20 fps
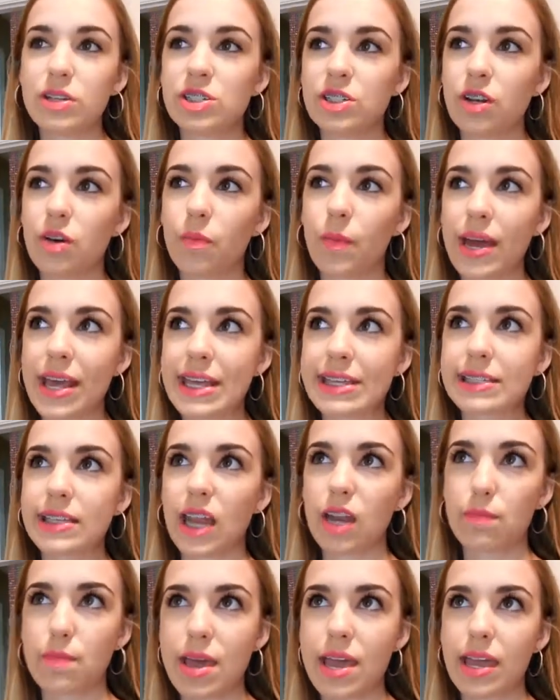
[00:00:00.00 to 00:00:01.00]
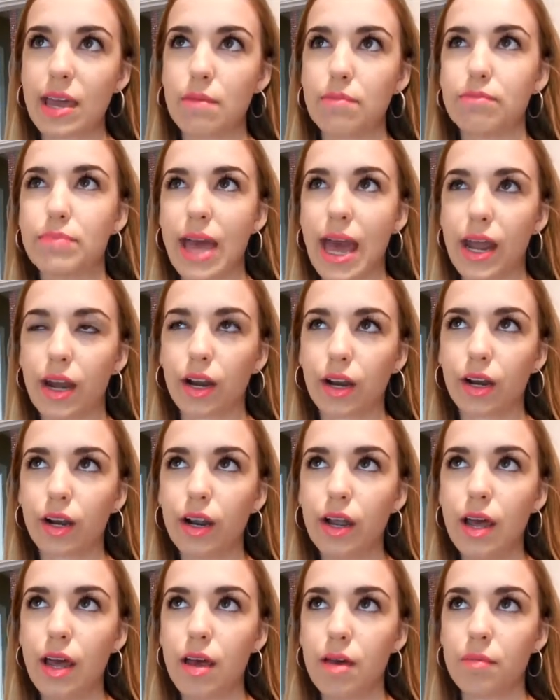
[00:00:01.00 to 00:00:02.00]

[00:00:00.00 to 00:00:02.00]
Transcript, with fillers: which in a way is going to make it better,